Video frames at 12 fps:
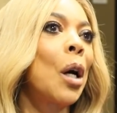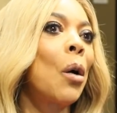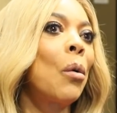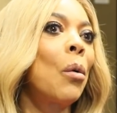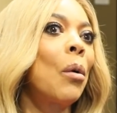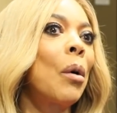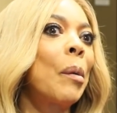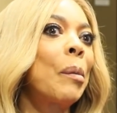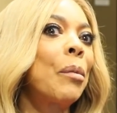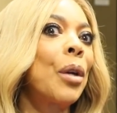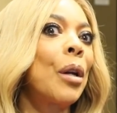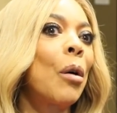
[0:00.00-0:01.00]

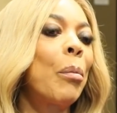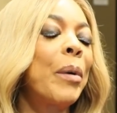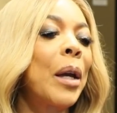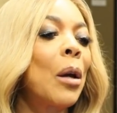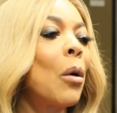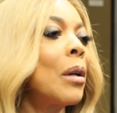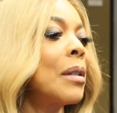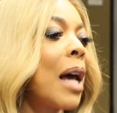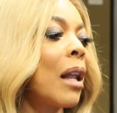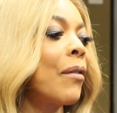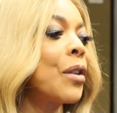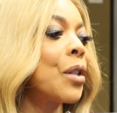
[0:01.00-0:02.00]
on
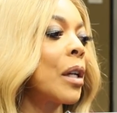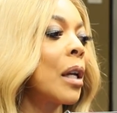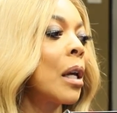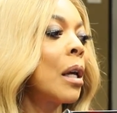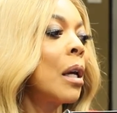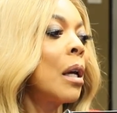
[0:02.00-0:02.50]
television